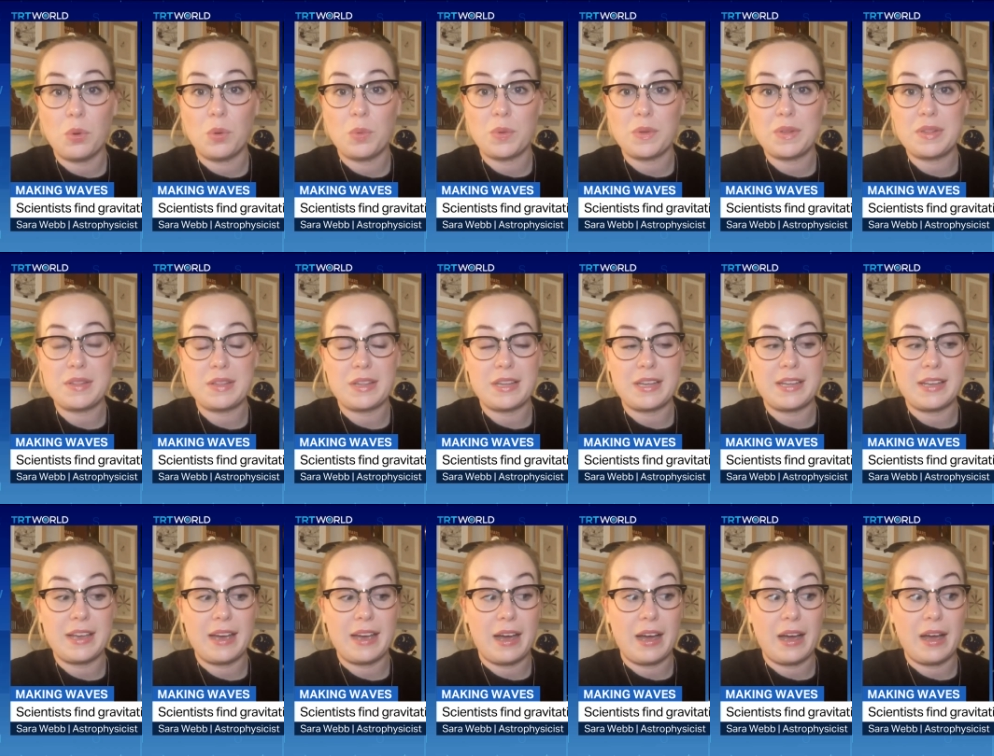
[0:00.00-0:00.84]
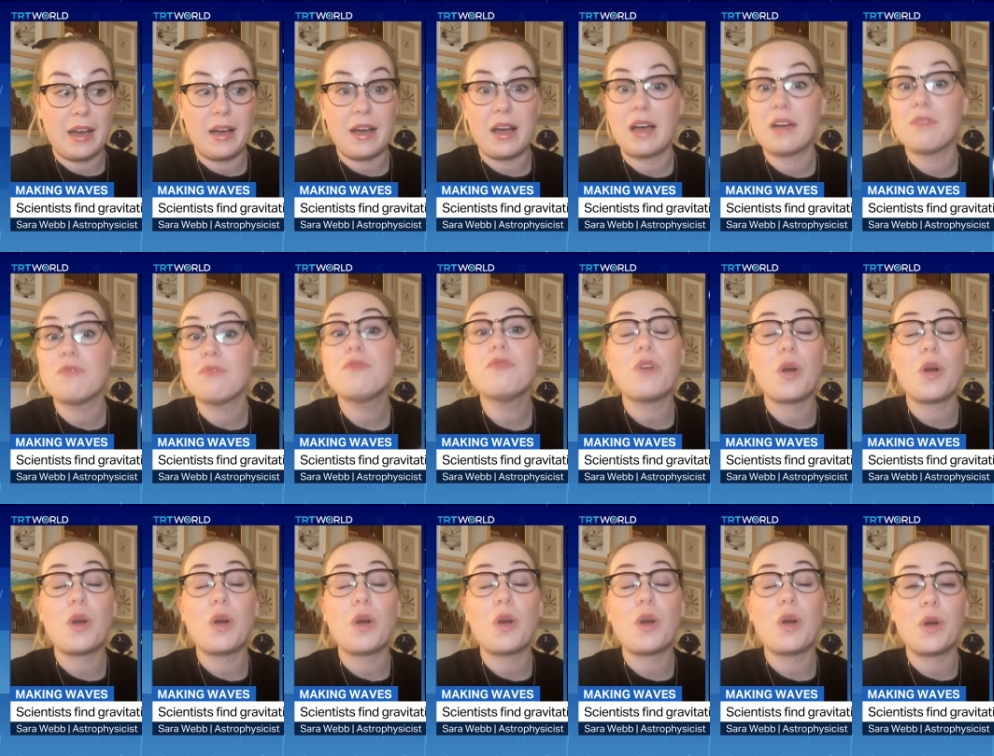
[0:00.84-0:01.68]
we will see uh, a
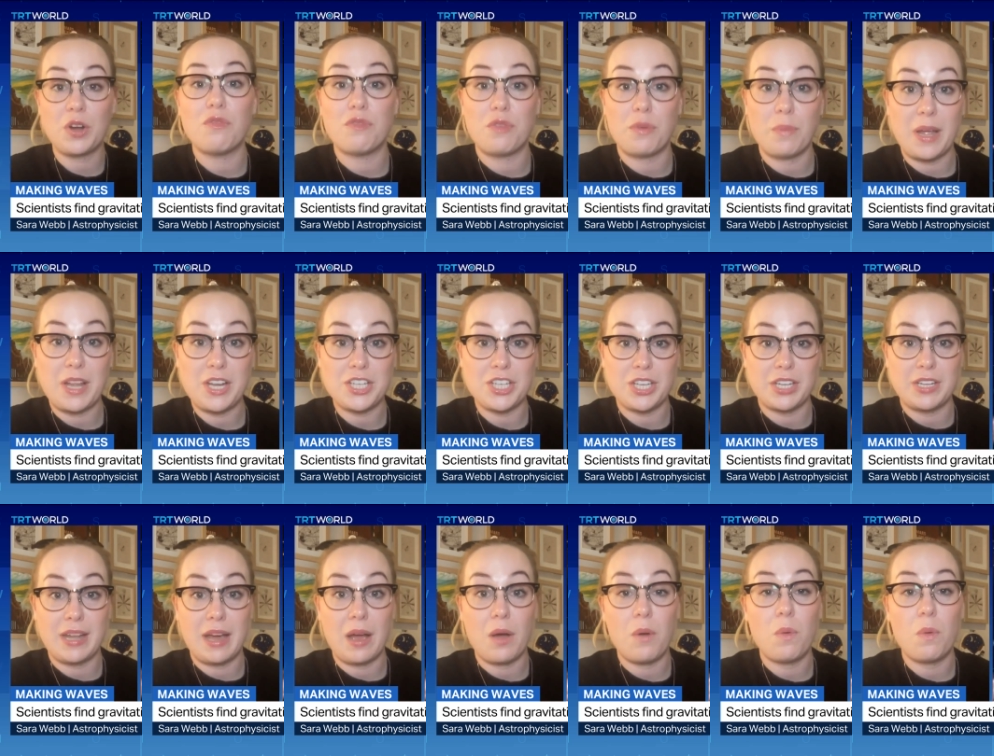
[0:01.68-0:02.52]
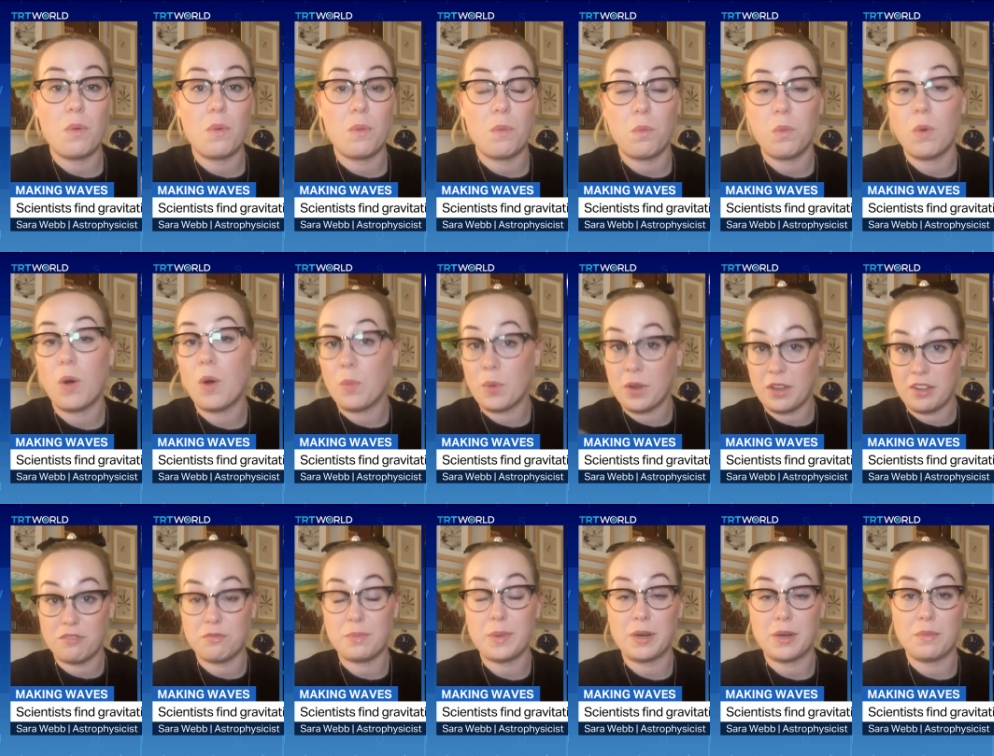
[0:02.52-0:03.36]
further confirmation that what
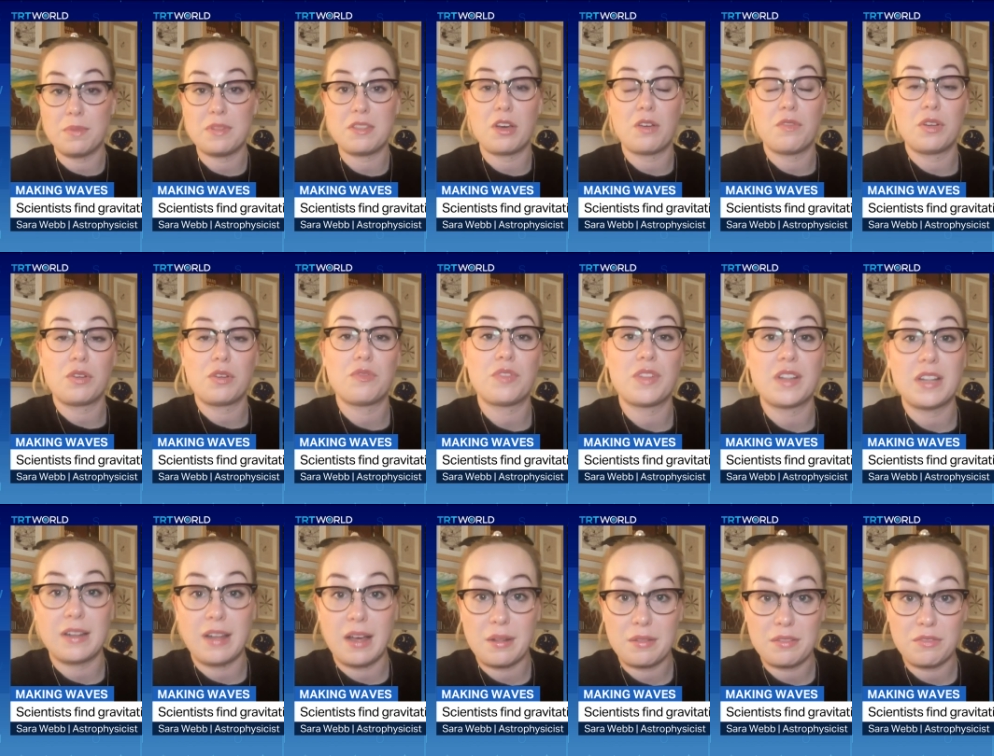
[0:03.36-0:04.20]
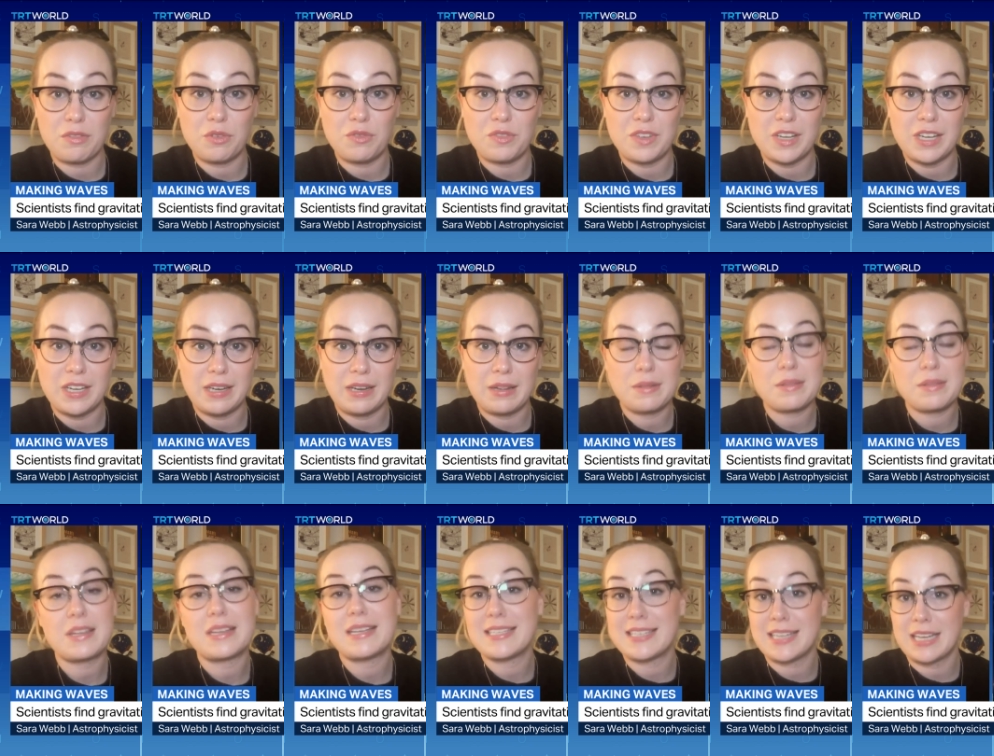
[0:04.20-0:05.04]
we have been observing for the last 15
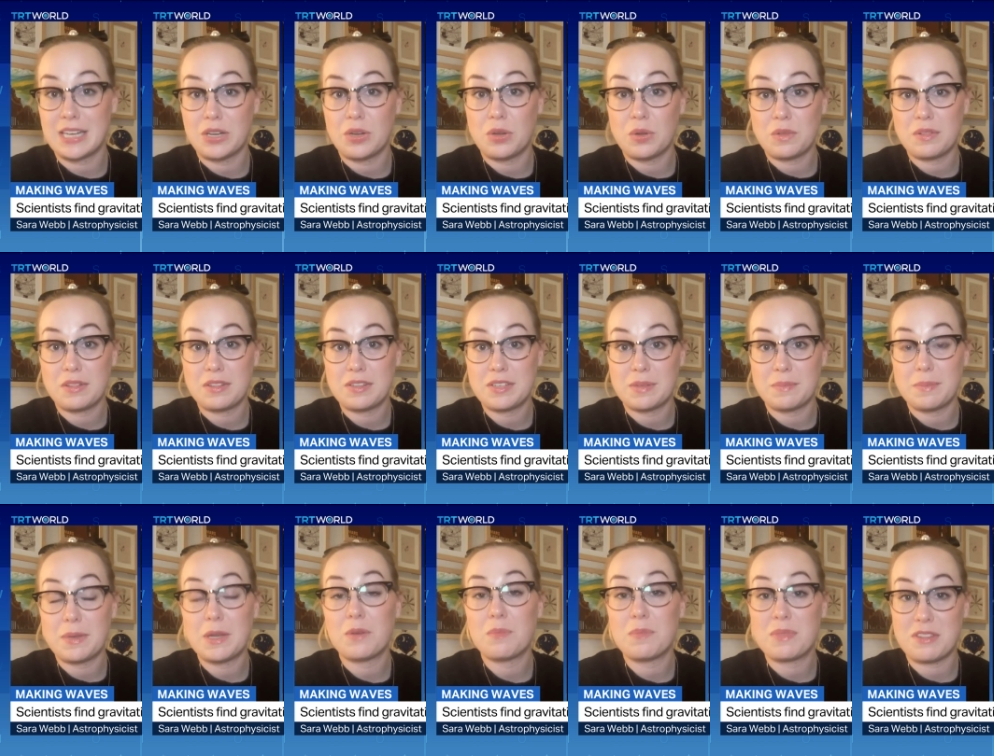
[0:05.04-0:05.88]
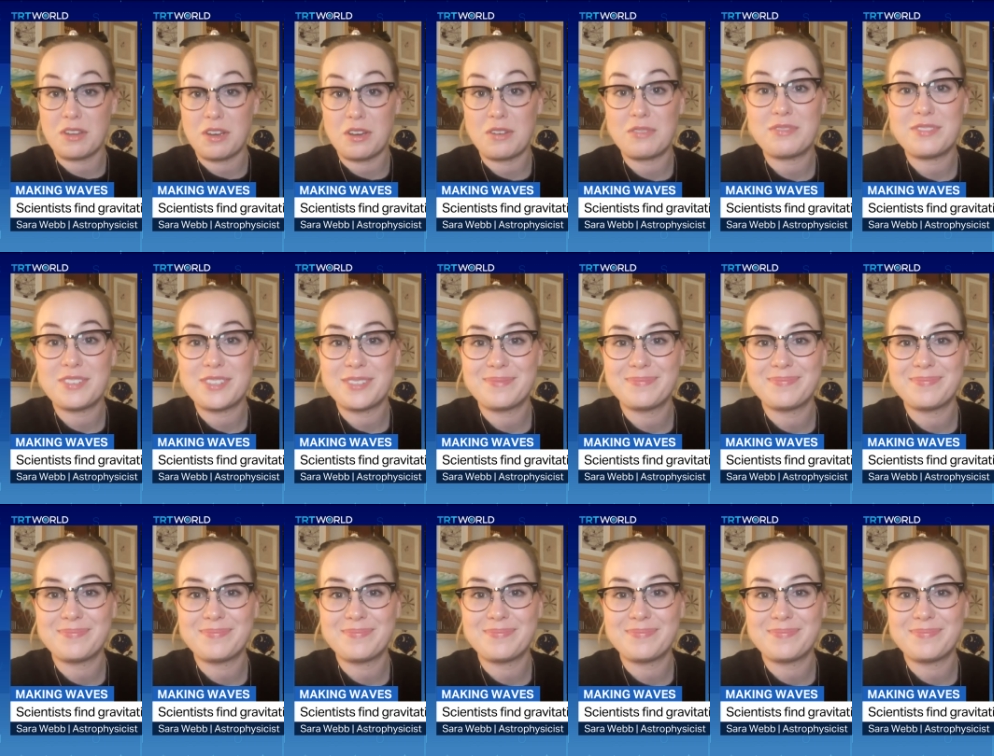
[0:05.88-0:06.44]
years continues to be observed.